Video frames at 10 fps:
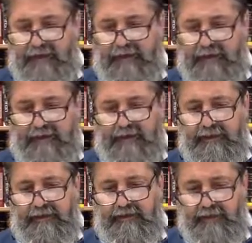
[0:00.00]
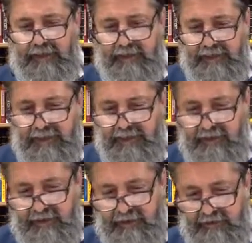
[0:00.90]
Continue, and it says
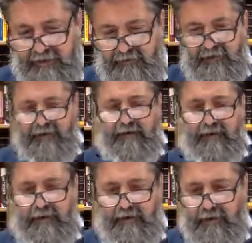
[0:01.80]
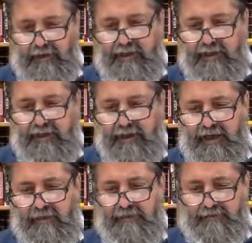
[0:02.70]
here, Vegam Anochi
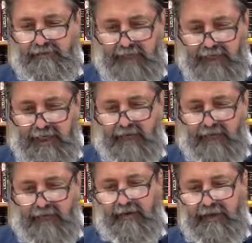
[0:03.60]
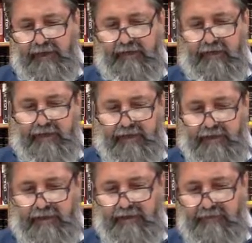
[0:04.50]
Shaltau. I borrowed him from
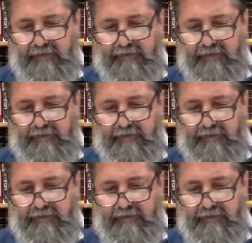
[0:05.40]
Hashem.